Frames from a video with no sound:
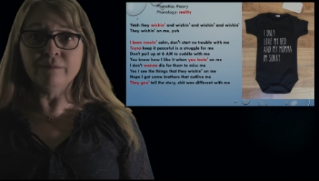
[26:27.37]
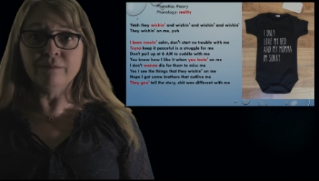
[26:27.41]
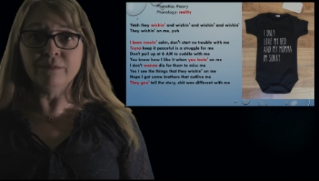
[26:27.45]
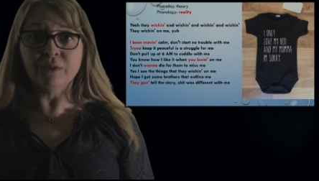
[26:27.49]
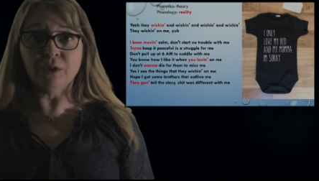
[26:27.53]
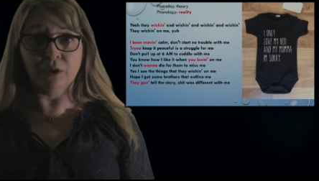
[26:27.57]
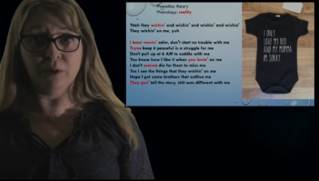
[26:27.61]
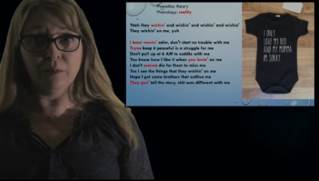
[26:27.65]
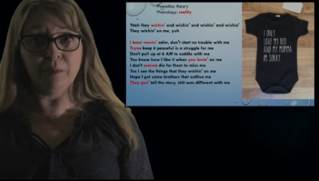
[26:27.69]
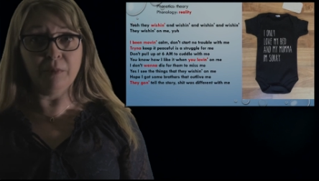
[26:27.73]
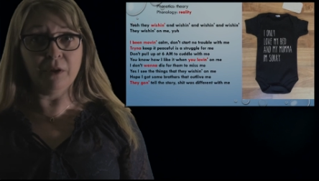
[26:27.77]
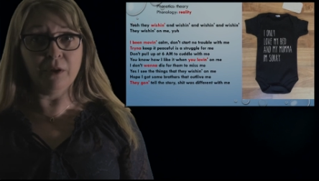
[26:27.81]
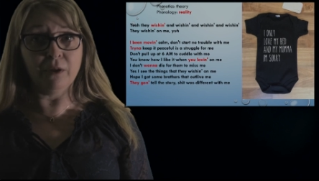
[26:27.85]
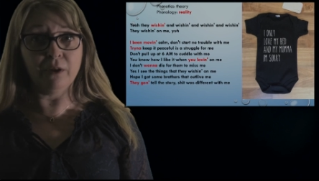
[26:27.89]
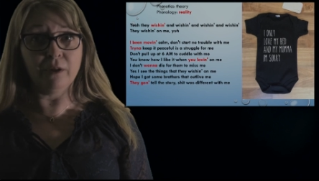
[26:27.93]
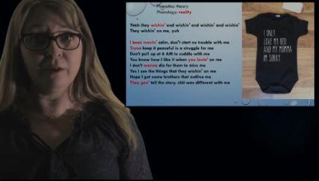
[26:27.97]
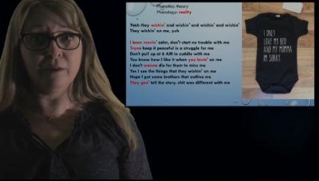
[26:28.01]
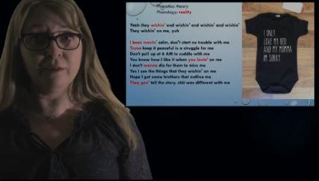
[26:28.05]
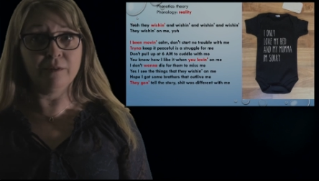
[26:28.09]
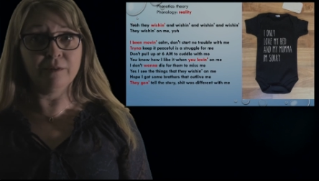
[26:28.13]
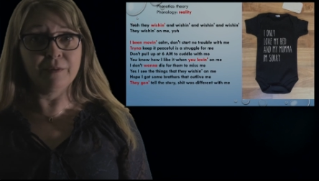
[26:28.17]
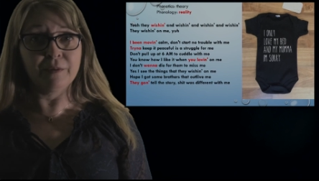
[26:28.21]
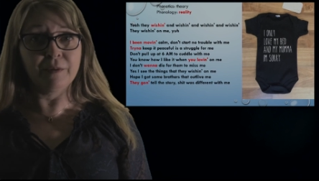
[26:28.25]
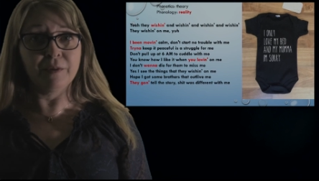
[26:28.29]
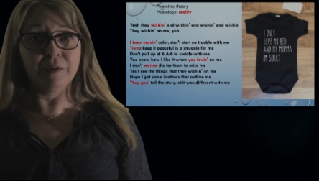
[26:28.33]
Could be,
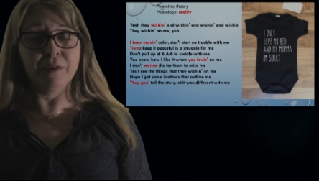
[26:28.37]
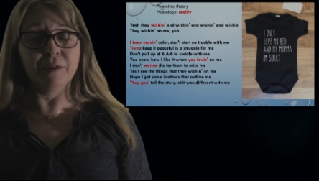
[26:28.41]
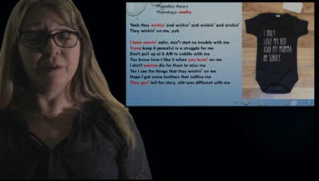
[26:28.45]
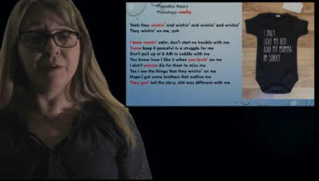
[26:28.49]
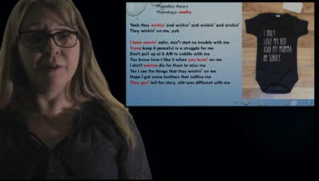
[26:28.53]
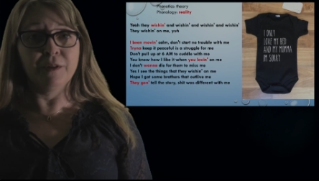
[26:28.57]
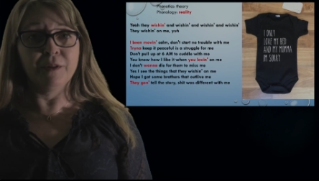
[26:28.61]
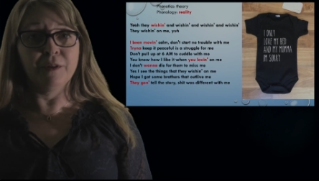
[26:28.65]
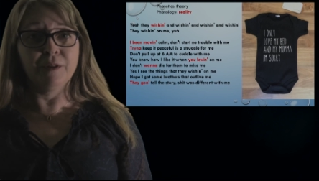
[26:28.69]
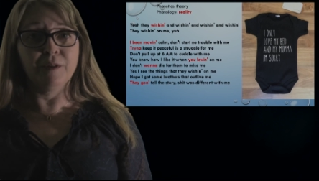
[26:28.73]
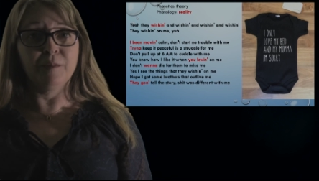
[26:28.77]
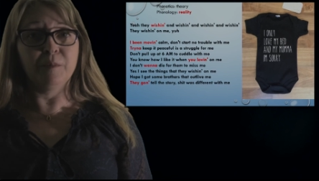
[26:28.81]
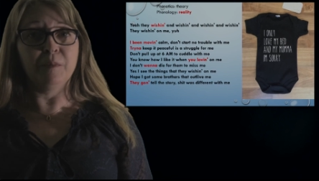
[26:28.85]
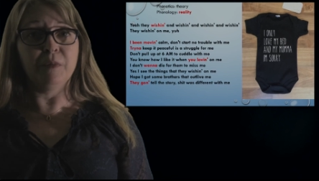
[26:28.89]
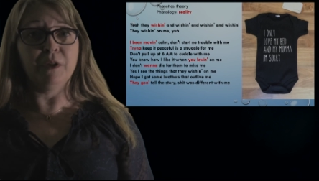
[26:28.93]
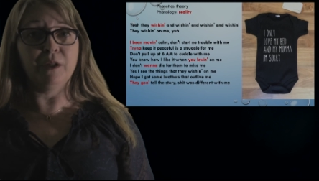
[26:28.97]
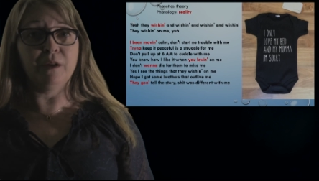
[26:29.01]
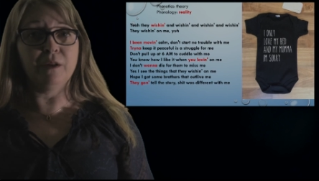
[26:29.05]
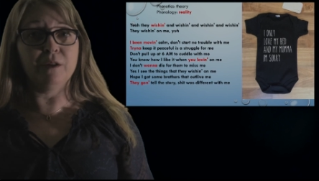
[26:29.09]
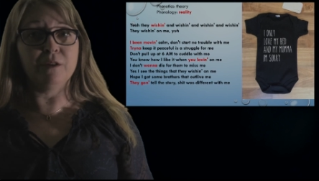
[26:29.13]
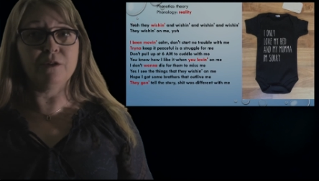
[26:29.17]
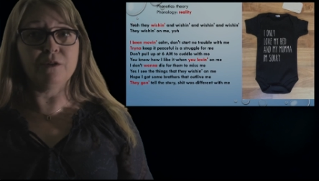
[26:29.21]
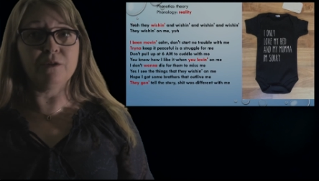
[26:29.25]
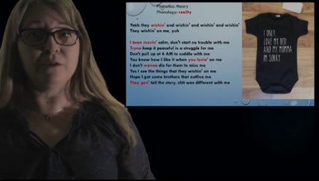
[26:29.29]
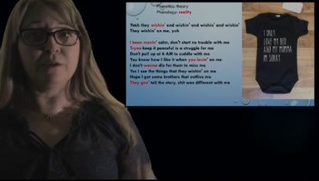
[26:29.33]

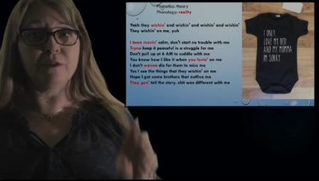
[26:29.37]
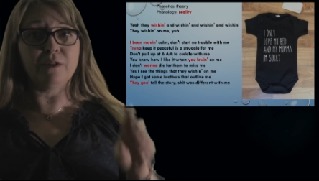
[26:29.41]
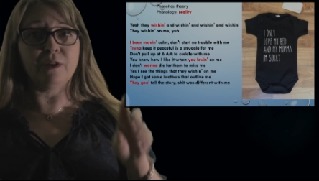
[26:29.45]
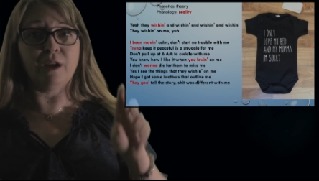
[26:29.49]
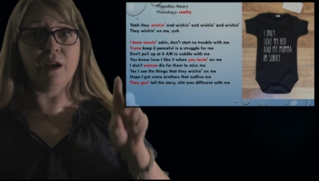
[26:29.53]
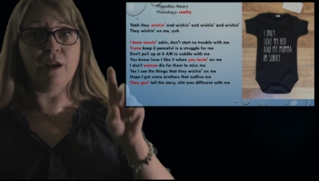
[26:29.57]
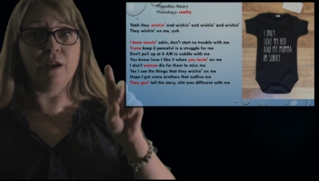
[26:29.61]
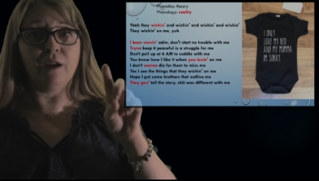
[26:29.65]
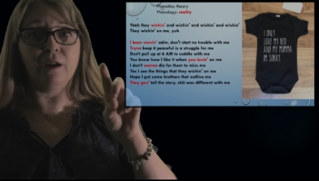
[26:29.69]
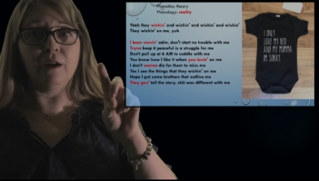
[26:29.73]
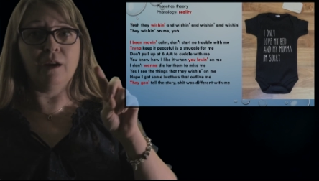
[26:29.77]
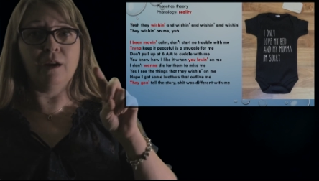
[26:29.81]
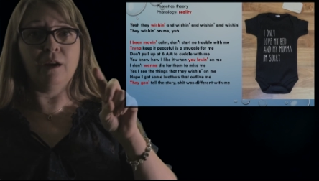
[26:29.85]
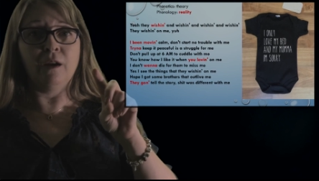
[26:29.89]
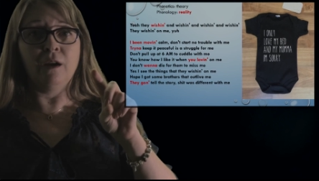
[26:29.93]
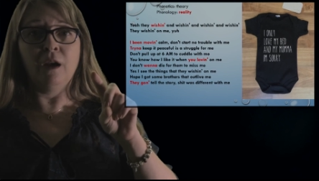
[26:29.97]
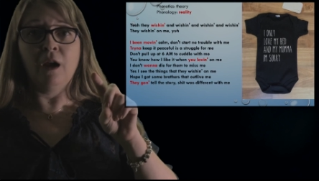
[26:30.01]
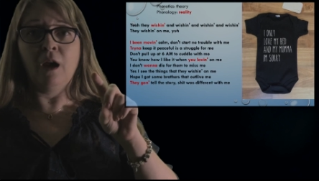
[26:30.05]
because you're saying,